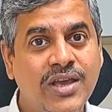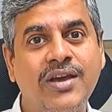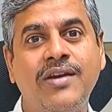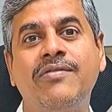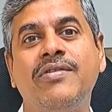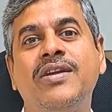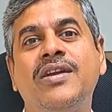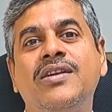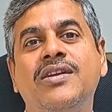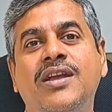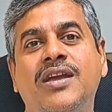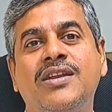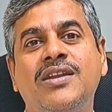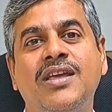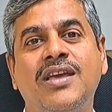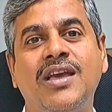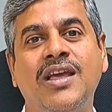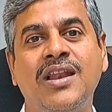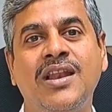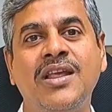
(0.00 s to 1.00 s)
covering
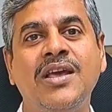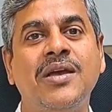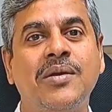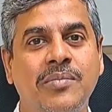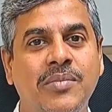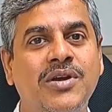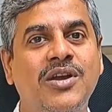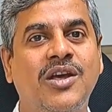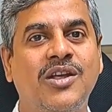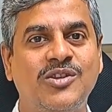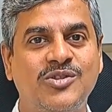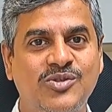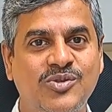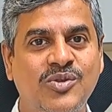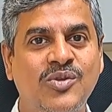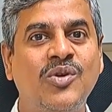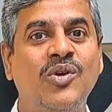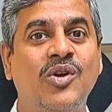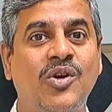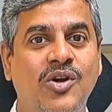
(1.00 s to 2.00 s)
technical, but
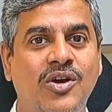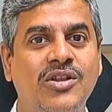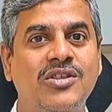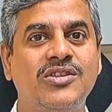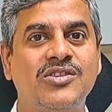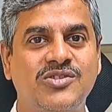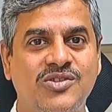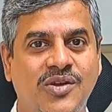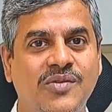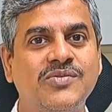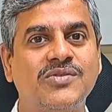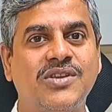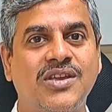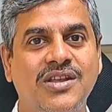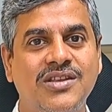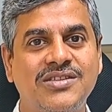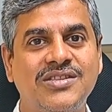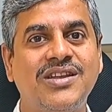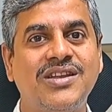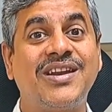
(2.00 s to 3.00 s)
also all the soft
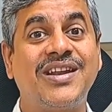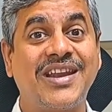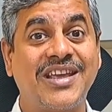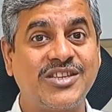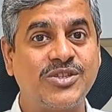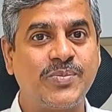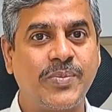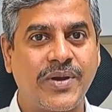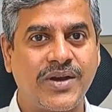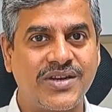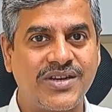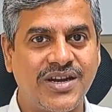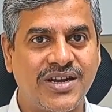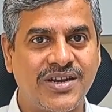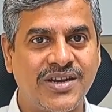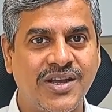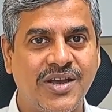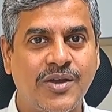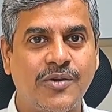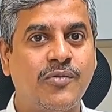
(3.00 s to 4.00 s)
skills that are expected.
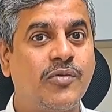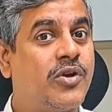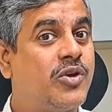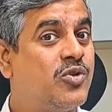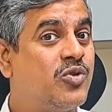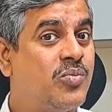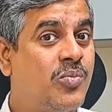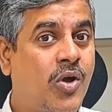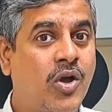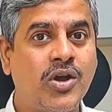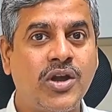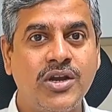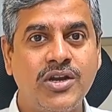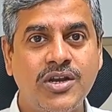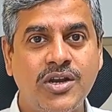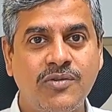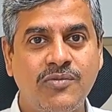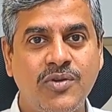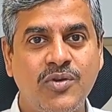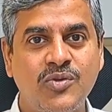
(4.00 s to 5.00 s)
We do mock
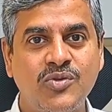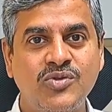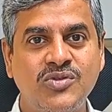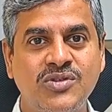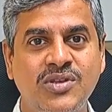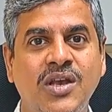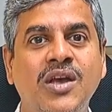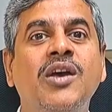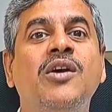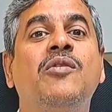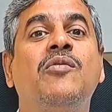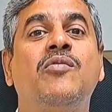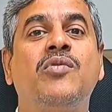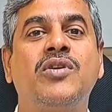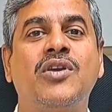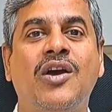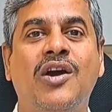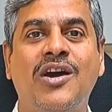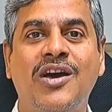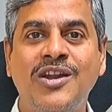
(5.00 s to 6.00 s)
interviews.
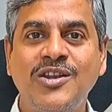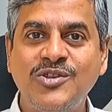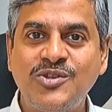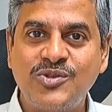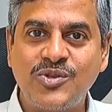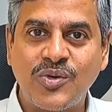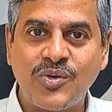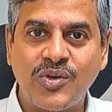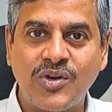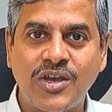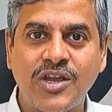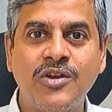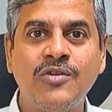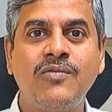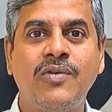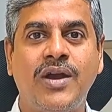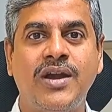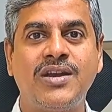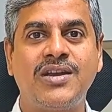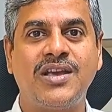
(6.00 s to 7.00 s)
We also
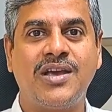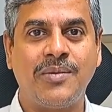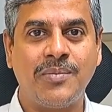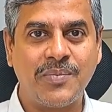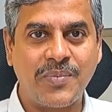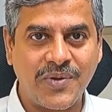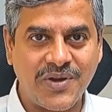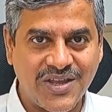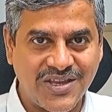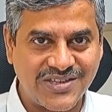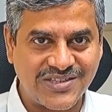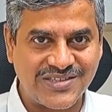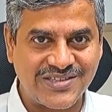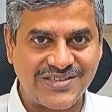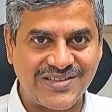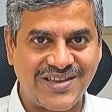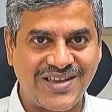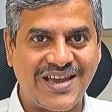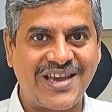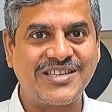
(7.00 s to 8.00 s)
invite
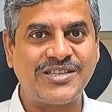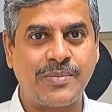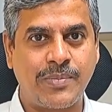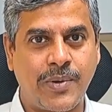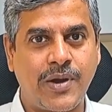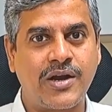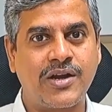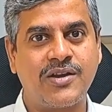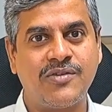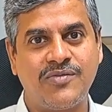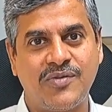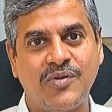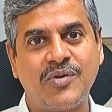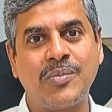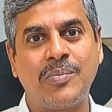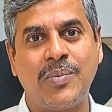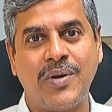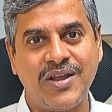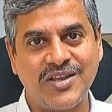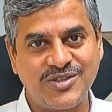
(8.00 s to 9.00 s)
companies as a part of our
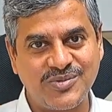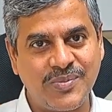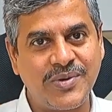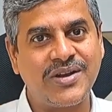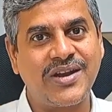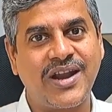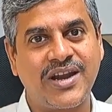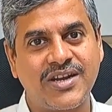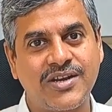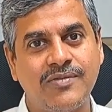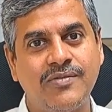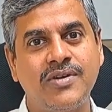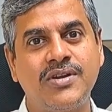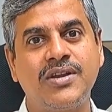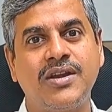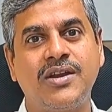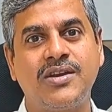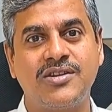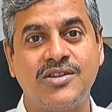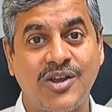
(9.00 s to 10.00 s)
placement activity
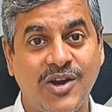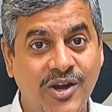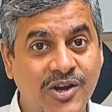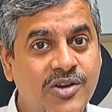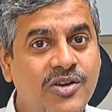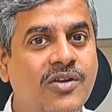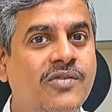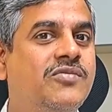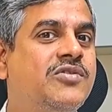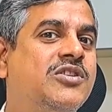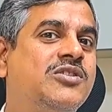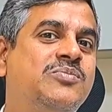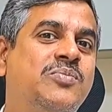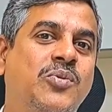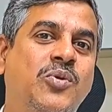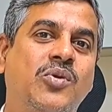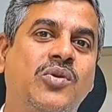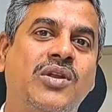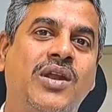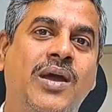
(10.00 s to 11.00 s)
at the end of this
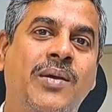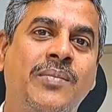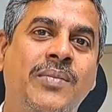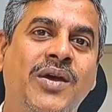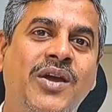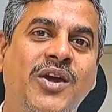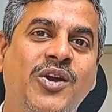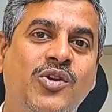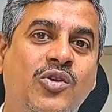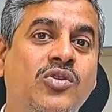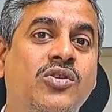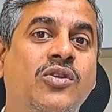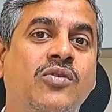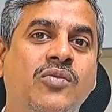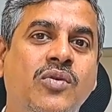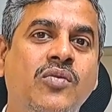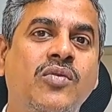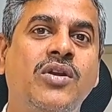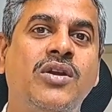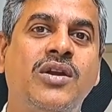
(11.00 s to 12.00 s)
program to give
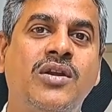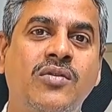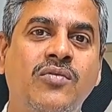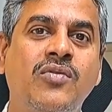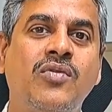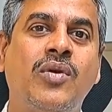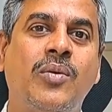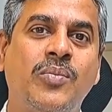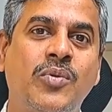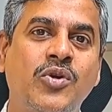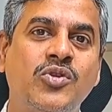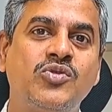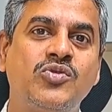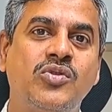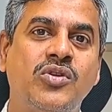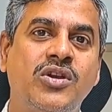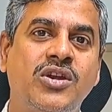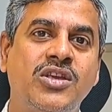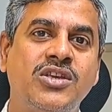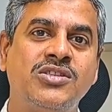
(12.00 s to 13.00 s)
you interview
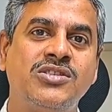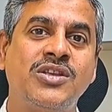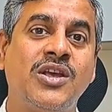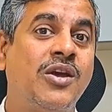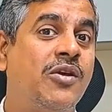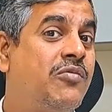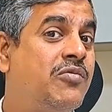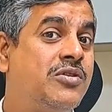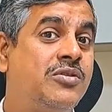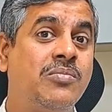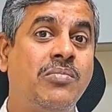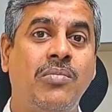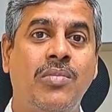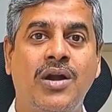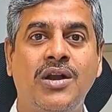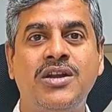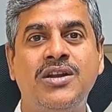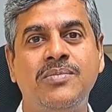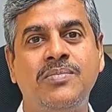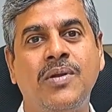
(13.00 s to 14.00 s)
opportunities with
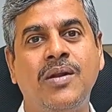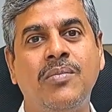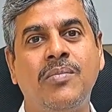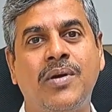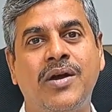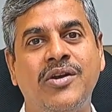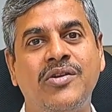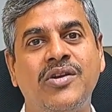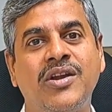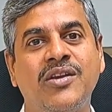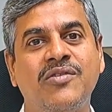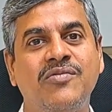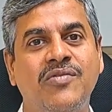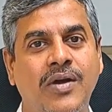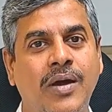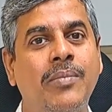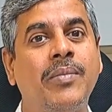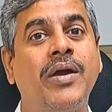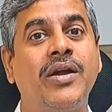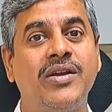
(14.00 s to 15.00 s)
multiple biotech
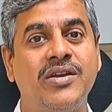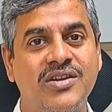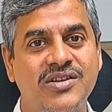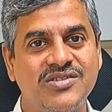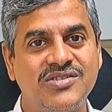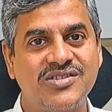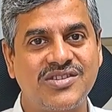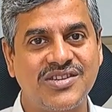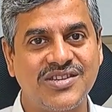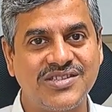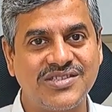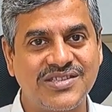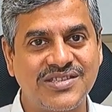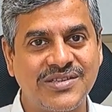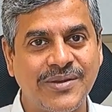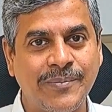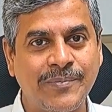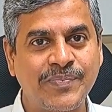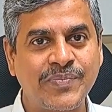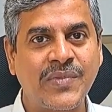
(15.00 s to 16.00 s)
pharma industries.
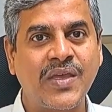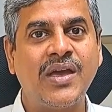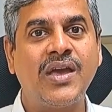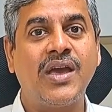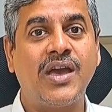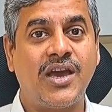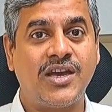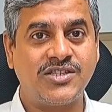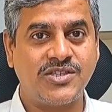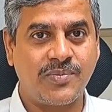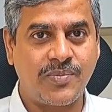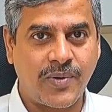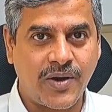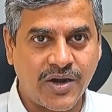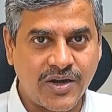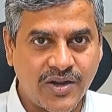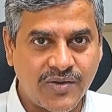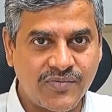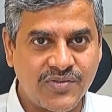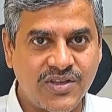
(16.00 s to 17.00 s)
As a
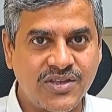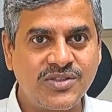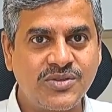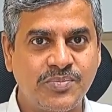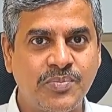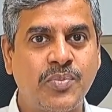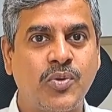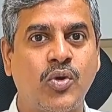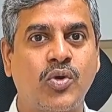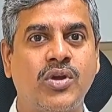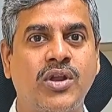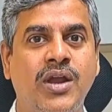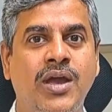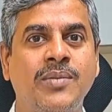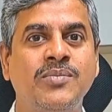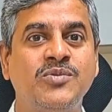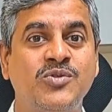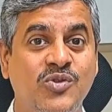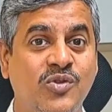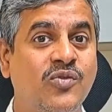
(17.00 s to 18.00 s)
part of this program
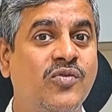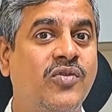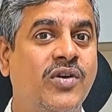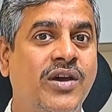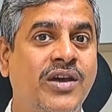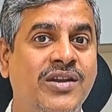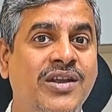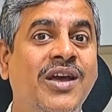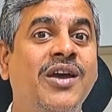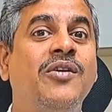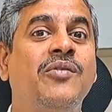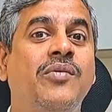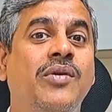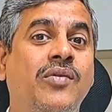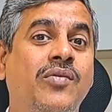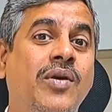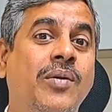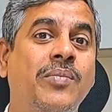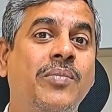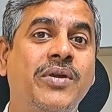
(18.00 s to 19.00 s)
so far, we have
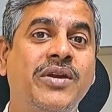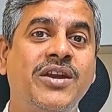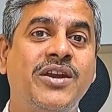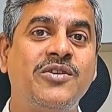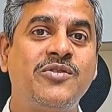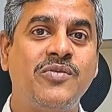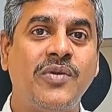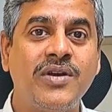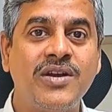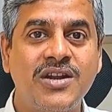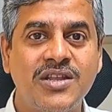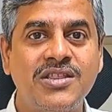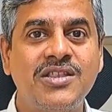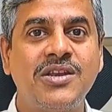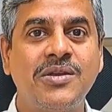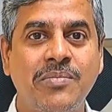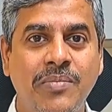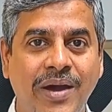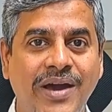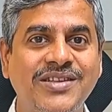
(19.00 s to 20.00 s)
completed 23
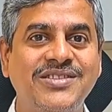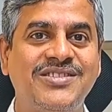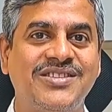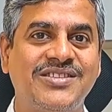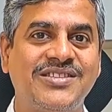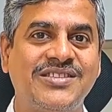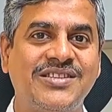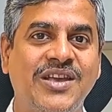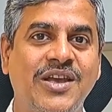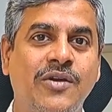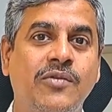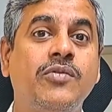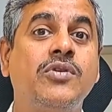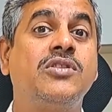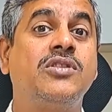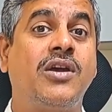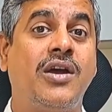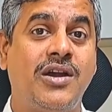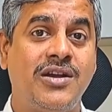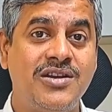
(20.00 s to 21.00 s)
batches with
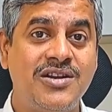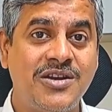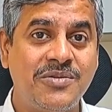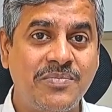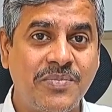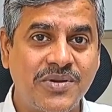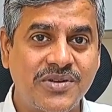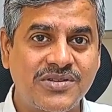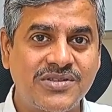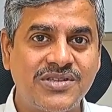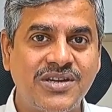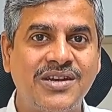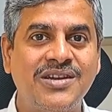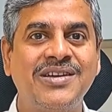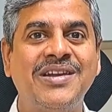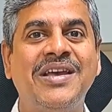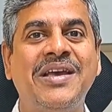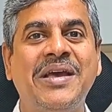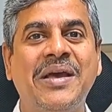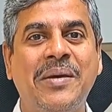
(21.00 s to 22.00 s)
100%
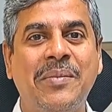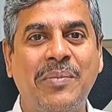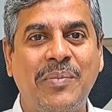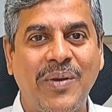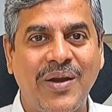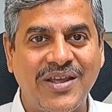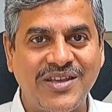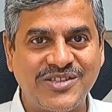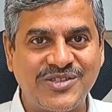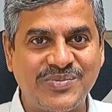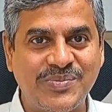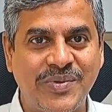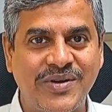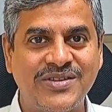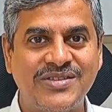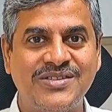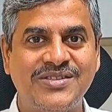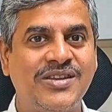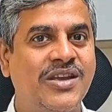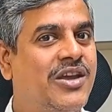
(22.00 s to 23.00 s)

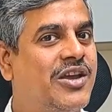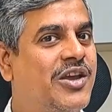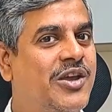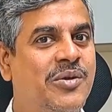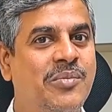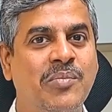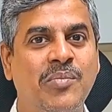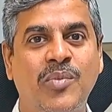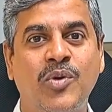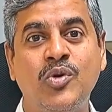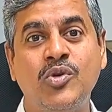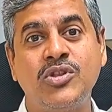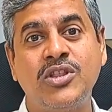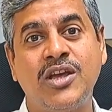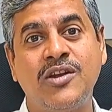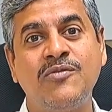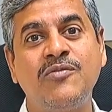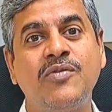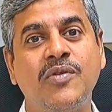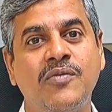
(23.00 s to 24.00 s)
placements in more
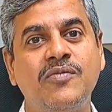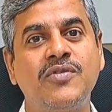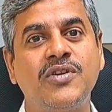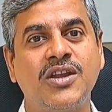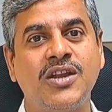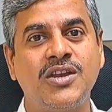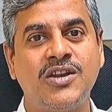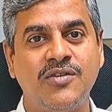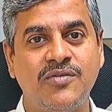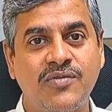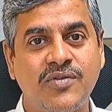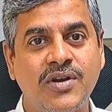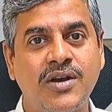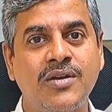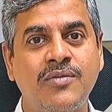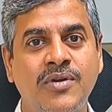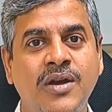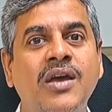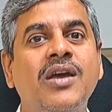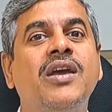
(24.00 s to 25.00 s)
than 50
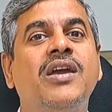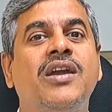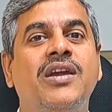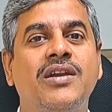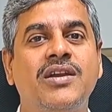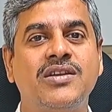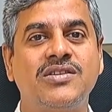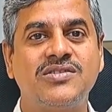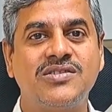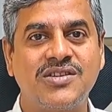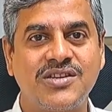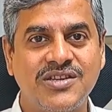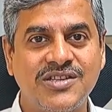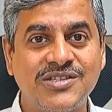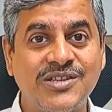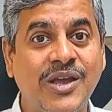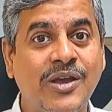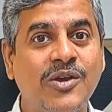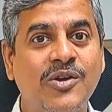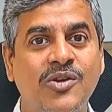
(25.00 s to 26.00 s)
different industries
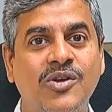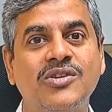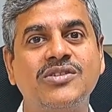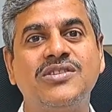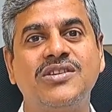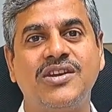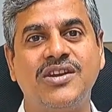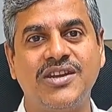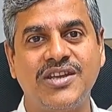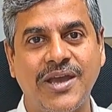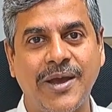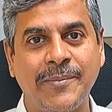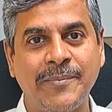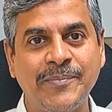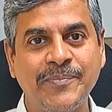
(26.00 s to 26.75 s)
across India.